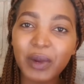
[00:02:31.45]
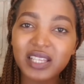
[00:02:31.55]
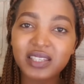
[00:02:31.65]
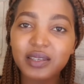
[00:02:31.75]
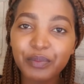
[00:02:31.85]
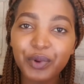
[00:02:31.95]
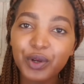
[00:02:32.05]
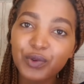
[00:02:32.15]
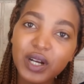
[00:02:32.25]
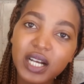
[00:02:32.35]
a
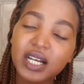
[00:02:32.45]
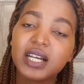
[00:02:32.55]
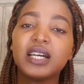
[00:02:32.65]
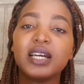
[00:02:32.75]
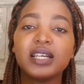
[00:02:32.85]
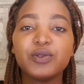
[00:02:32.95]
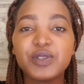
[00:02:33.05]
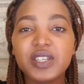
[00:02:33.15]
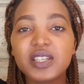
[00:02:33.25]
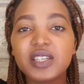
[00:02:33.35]
simple look
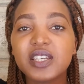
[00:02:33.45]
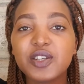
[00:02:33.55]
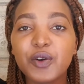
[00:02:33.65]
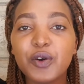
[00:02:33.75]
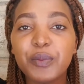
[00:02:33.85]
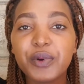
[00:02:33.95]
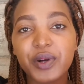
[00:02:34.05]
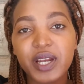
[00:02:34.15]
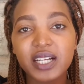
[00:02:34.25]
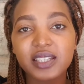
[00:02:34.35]
using kidogo
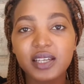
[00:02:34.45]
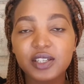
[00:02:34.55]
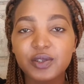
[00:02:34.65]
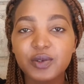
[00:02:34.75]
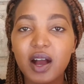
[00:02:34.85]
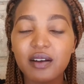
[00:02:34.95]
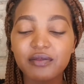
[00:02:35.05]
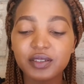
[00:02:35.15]
products that you have.